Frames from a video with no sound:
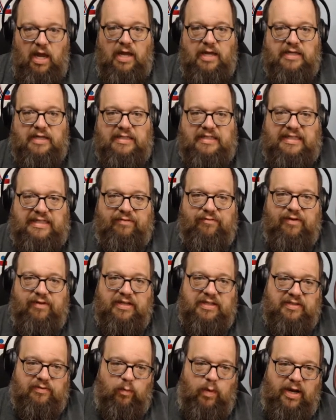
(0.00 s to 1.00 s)

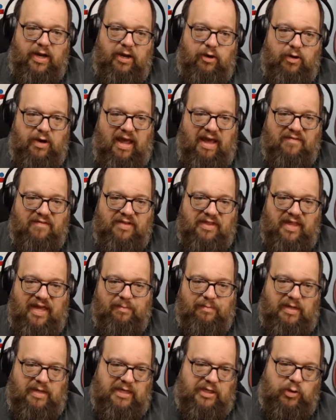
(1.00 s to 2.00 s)
defensive winger and having
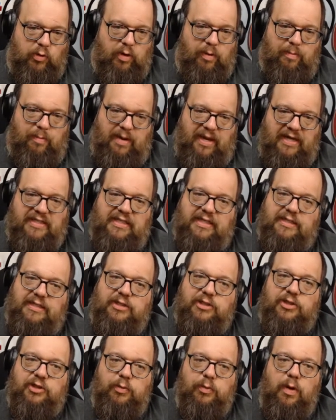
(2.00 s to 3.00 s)
that be sort of baked
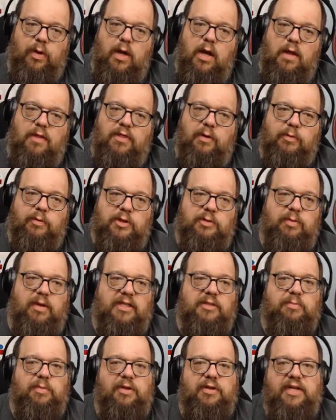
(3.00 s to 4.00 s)
into their
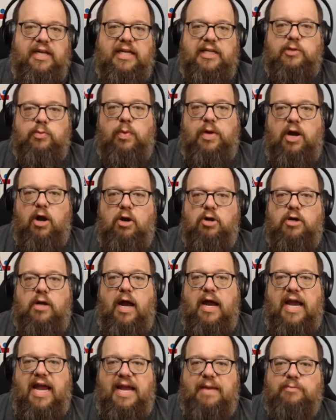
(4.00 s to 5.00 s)
responsibilities,
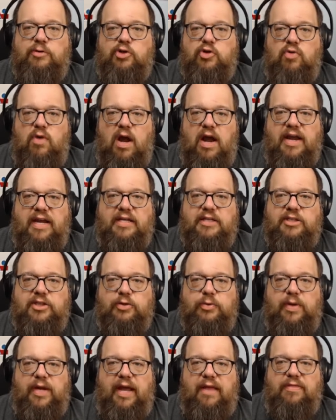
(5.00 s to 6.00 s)
I am trying
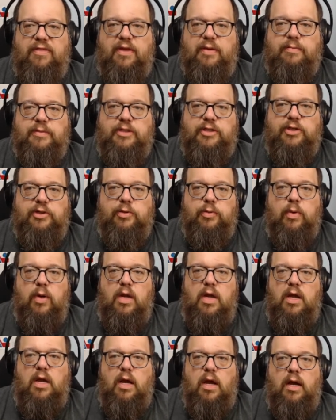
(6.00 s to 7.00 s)
to get them to
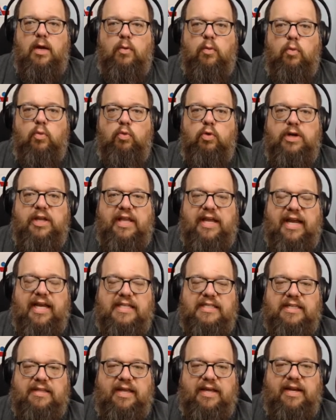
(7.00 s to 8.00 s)
really get
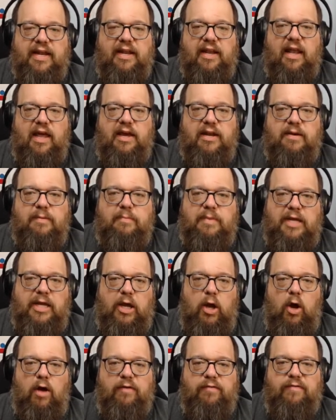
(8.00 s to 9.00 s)
to that end line and
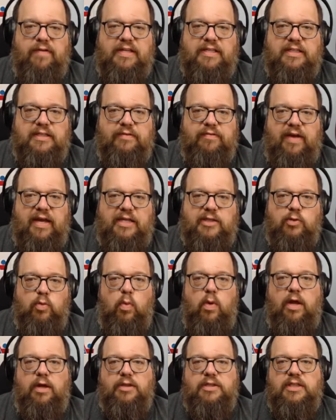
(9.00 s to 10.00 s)
be offensive as
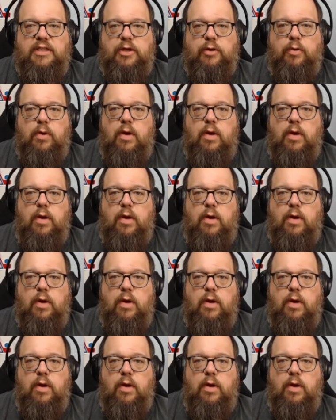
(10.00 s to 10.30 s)
well. So